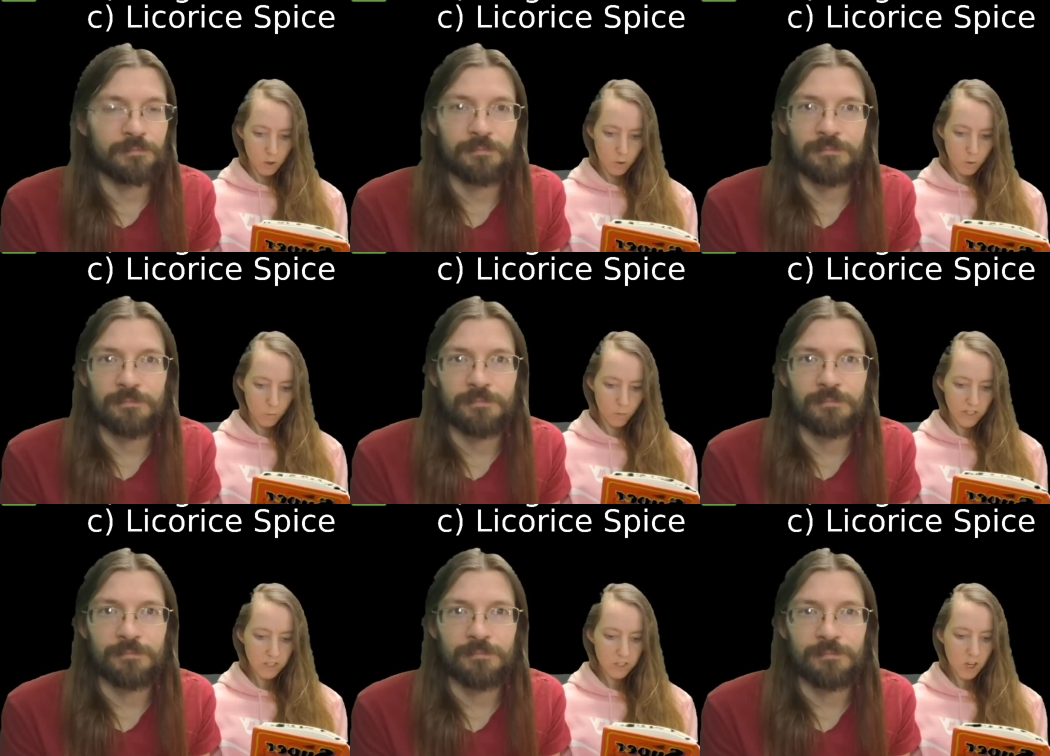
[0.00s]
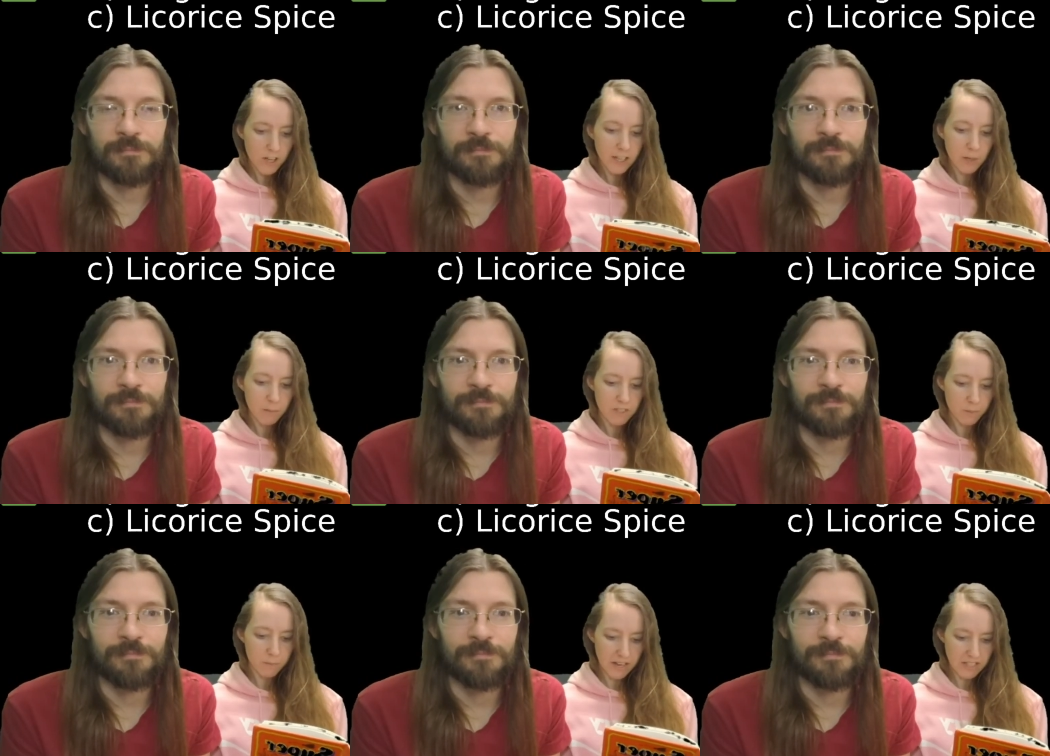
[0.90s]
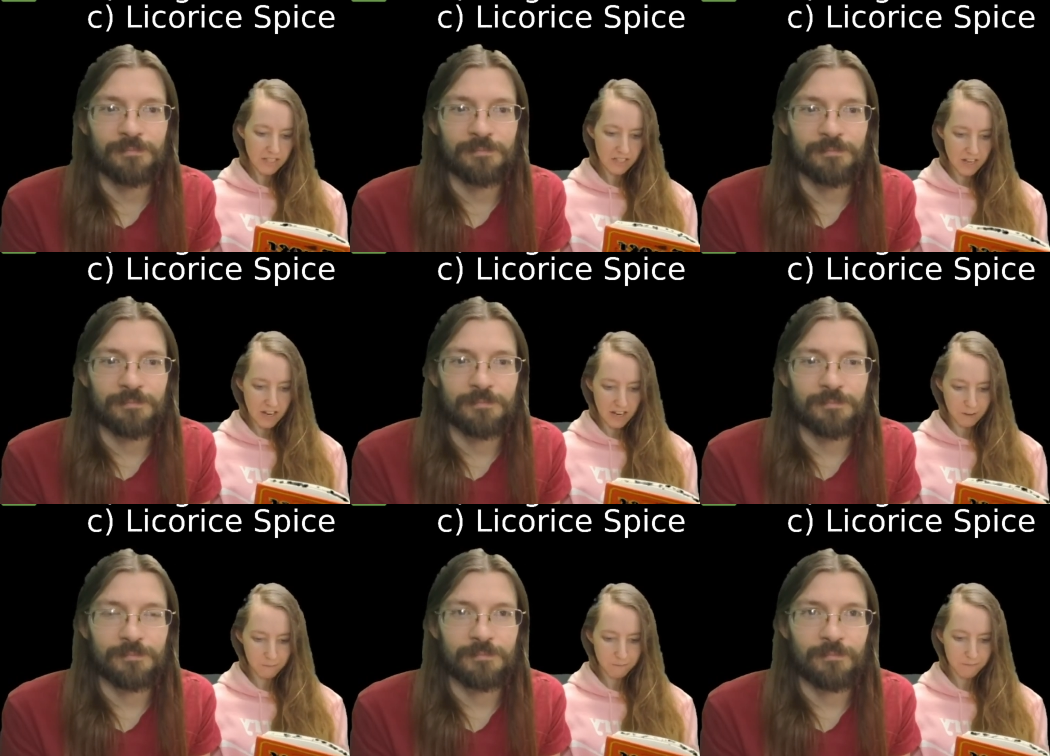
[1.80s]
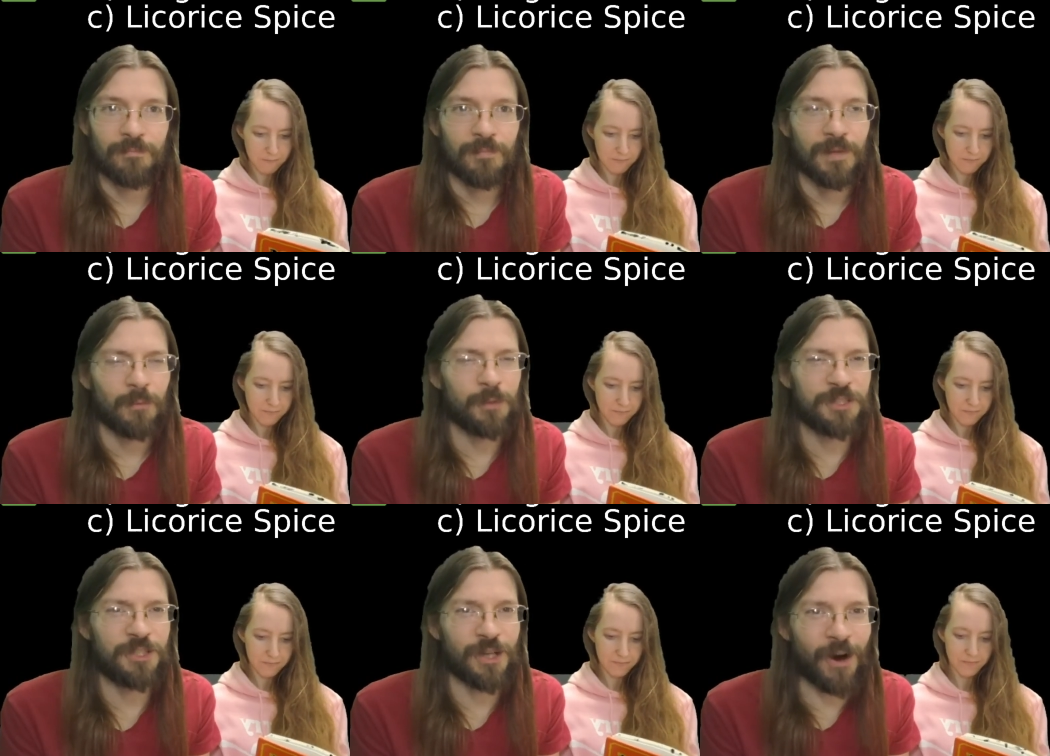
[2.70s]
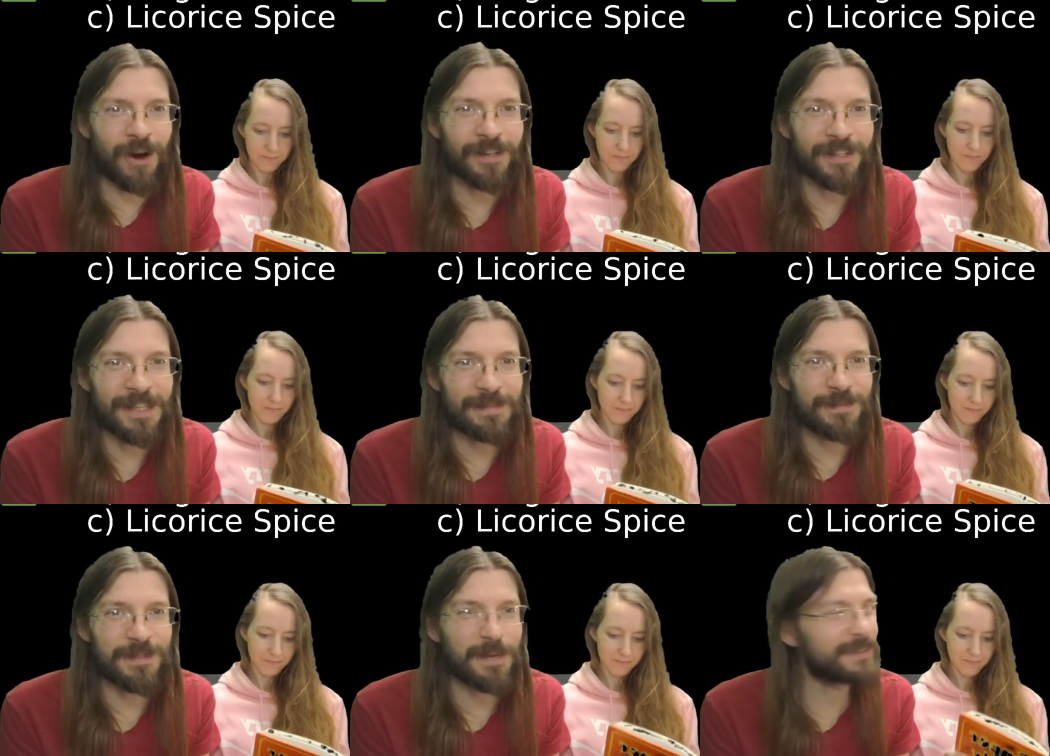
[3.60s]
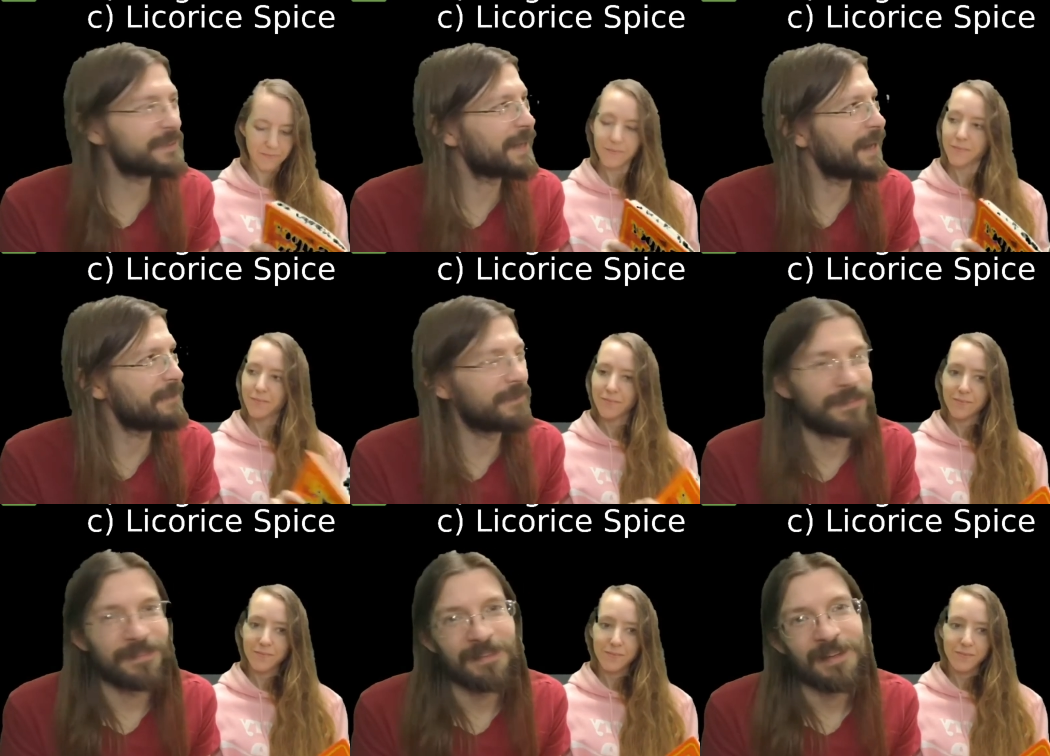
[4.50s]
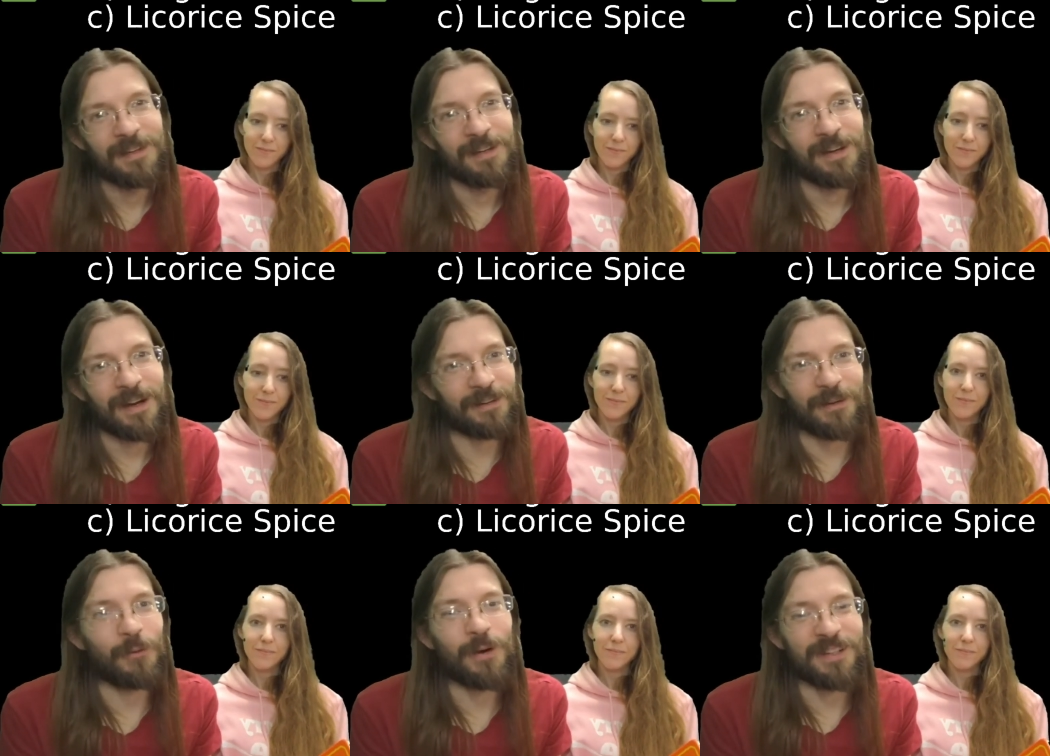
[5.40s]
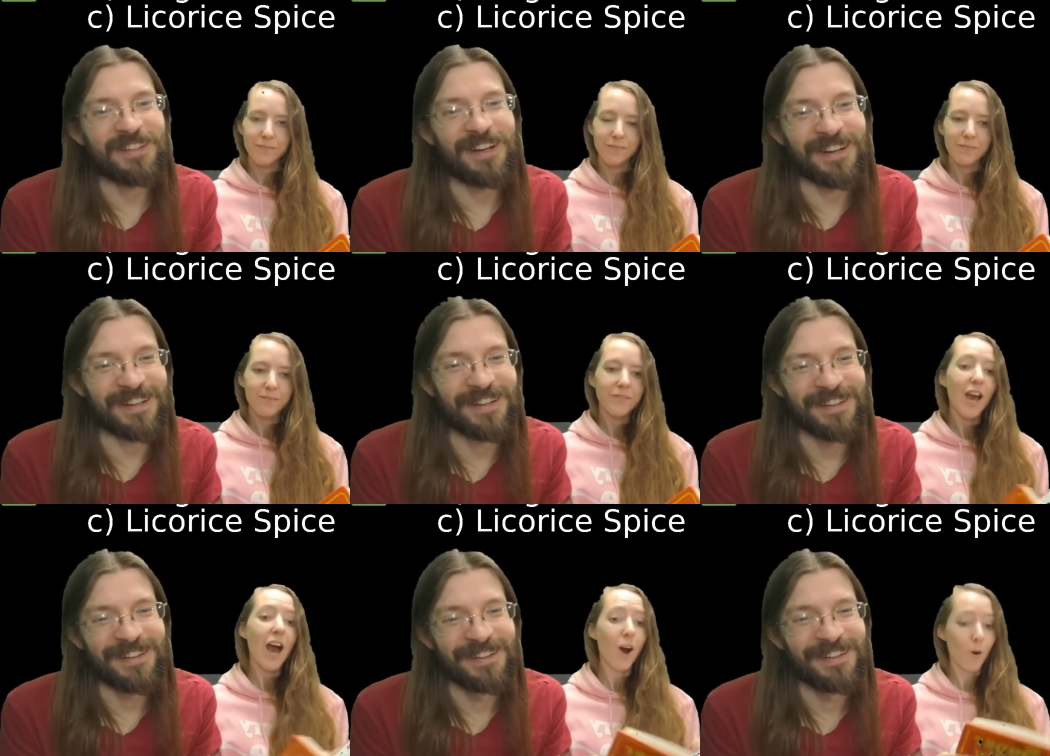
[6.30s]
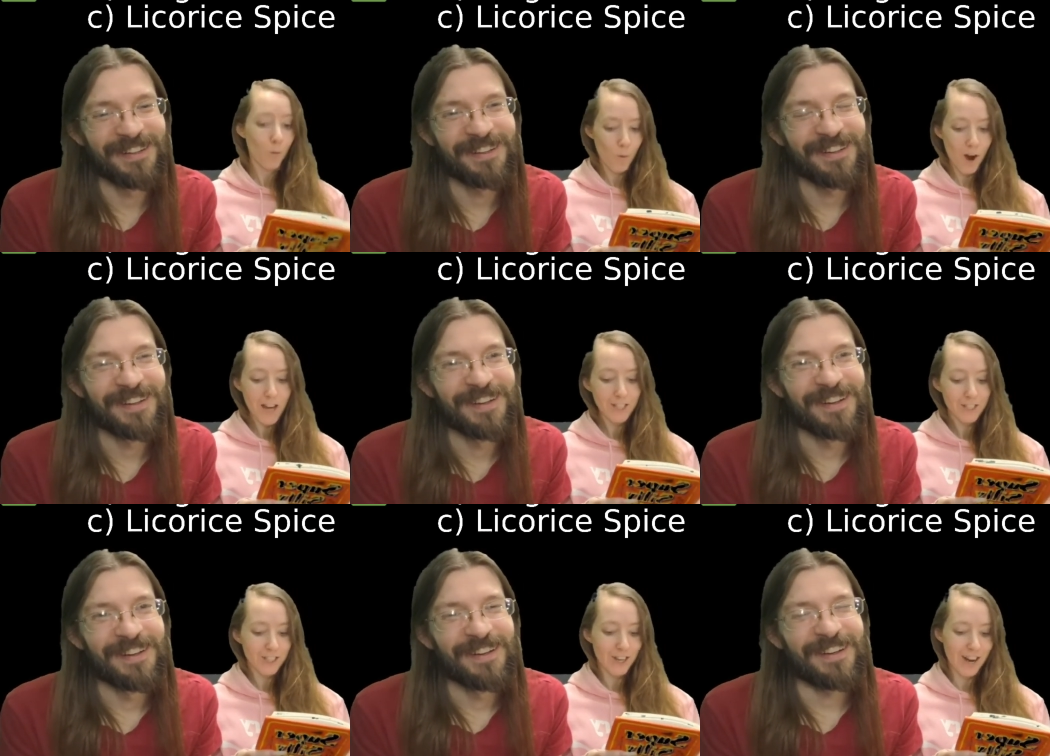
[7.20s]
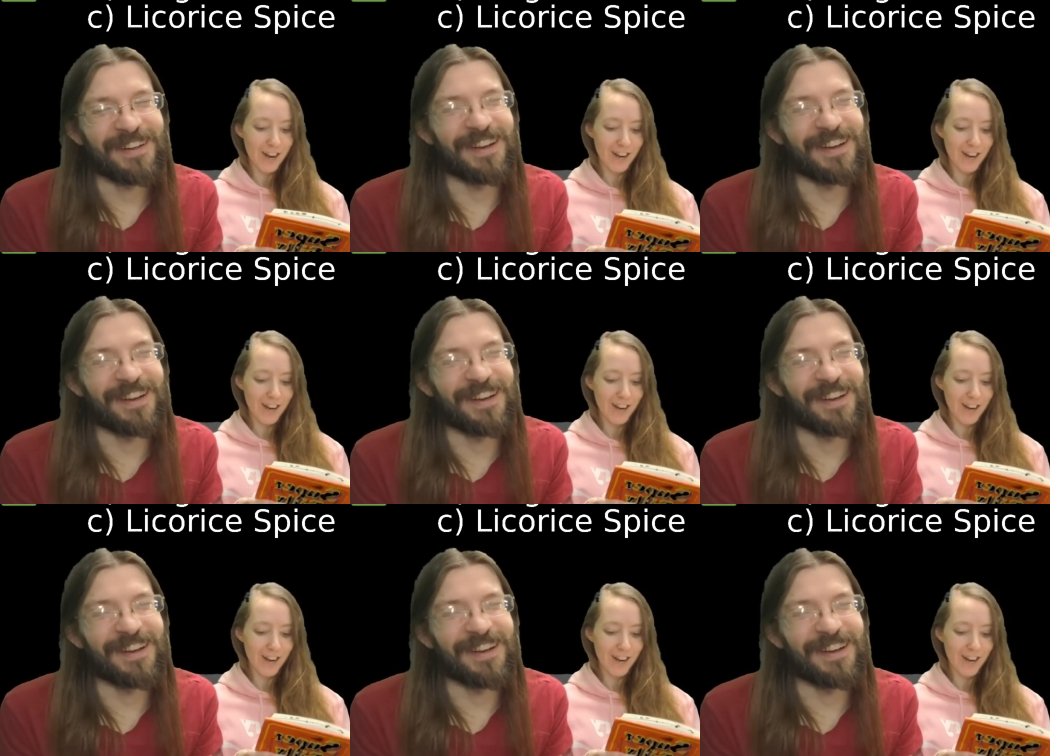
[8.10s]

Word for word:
Speaker 1: Which dog keeps the best time?
Speaker 2: Which dog keeps the best time? I don't know what dog...
Speaker 1: A watchdog.